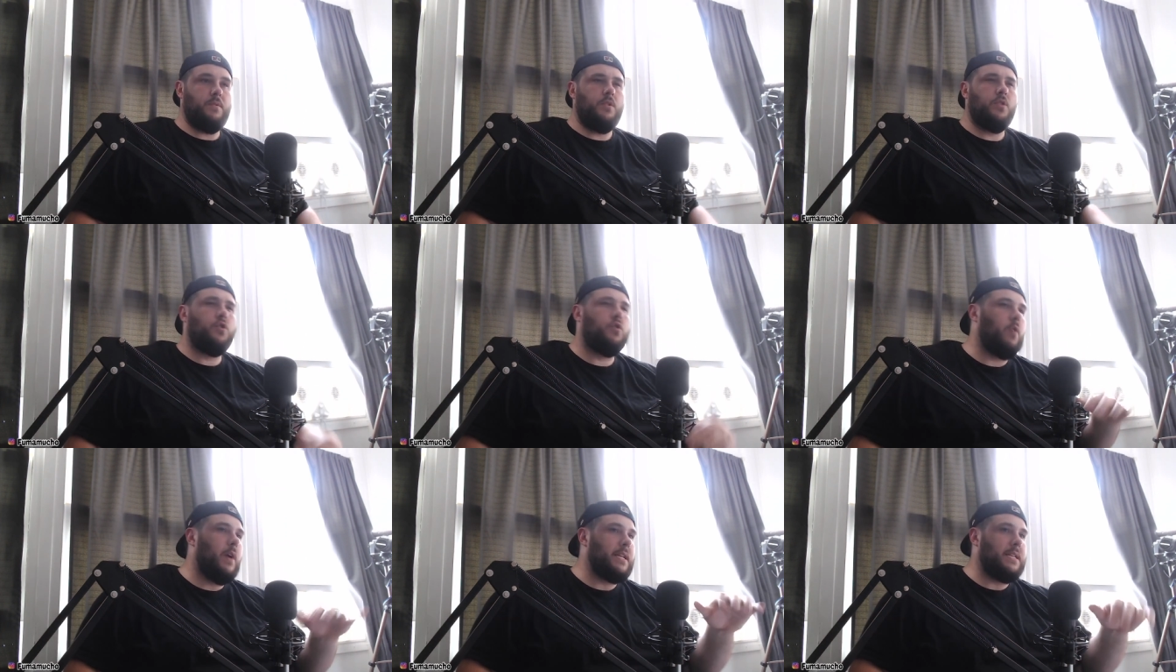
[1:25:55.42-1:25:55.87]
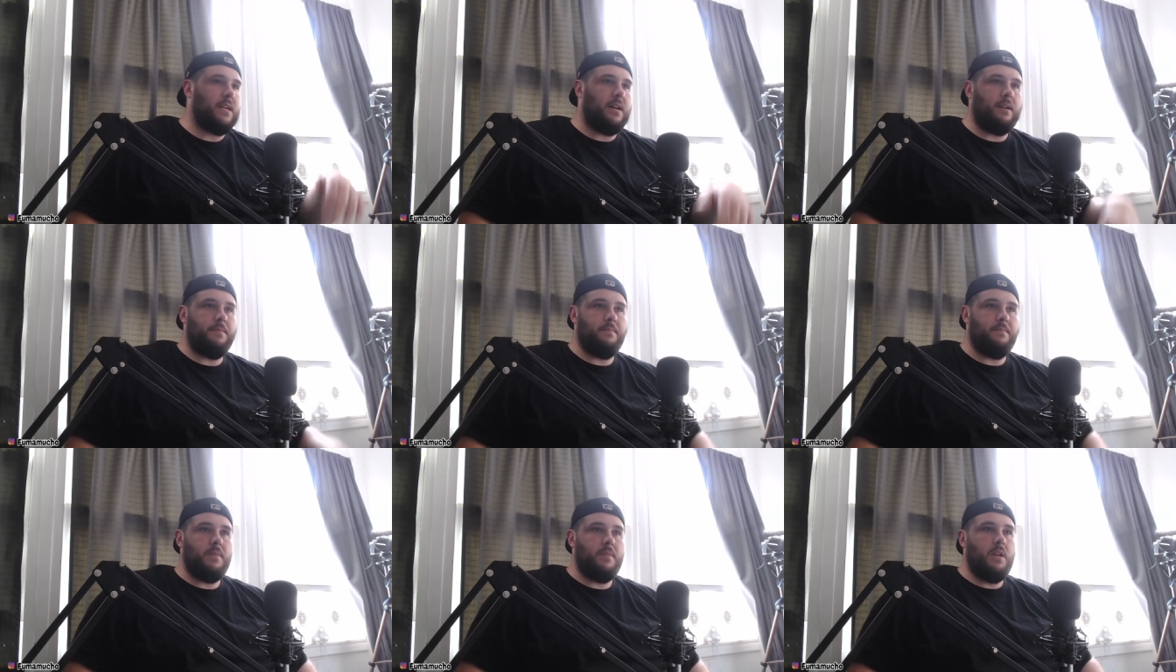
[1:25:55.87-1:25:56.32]
Great time.
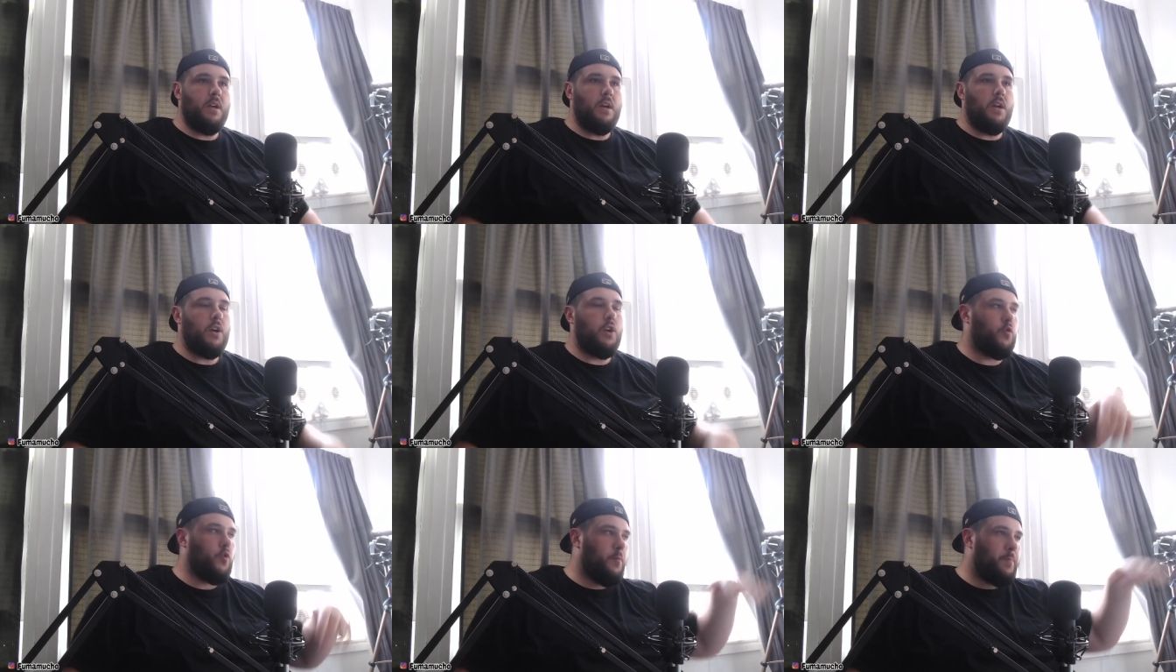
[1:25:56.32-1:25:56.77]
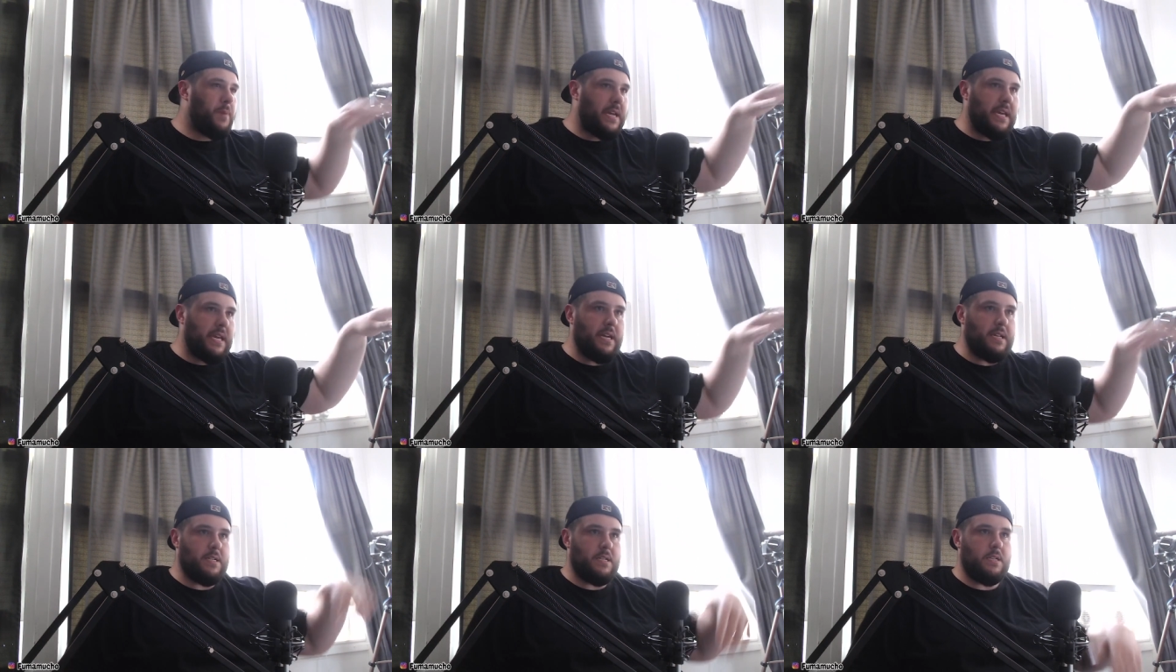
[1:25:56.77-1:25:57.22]
Group of
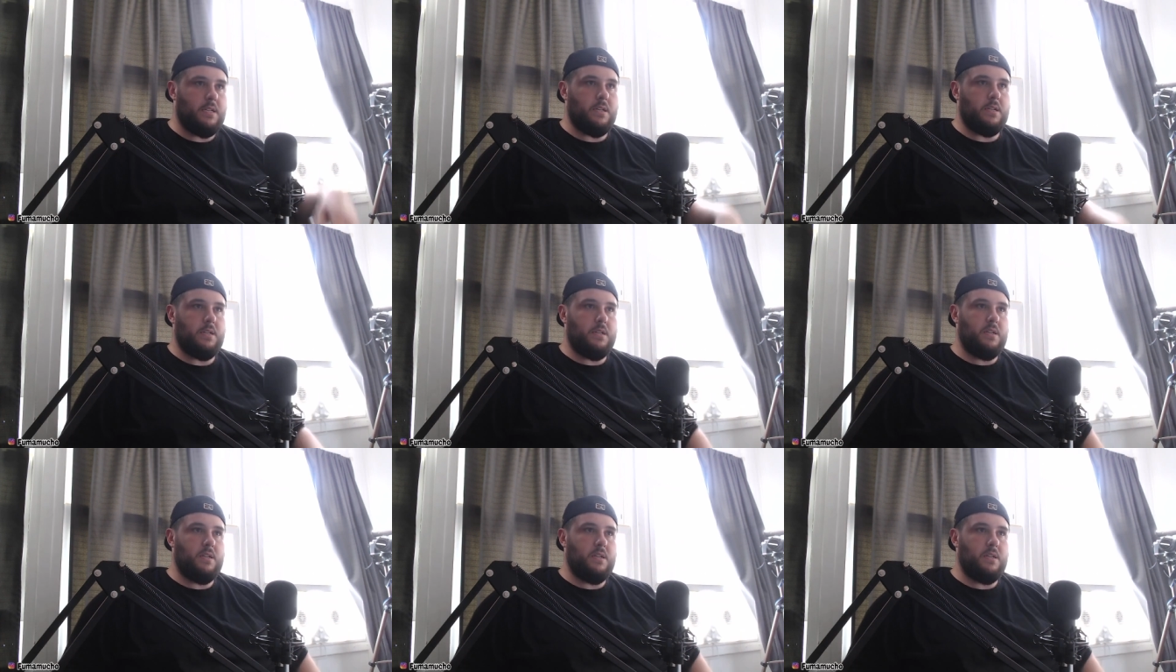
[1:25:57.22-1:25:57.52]
kids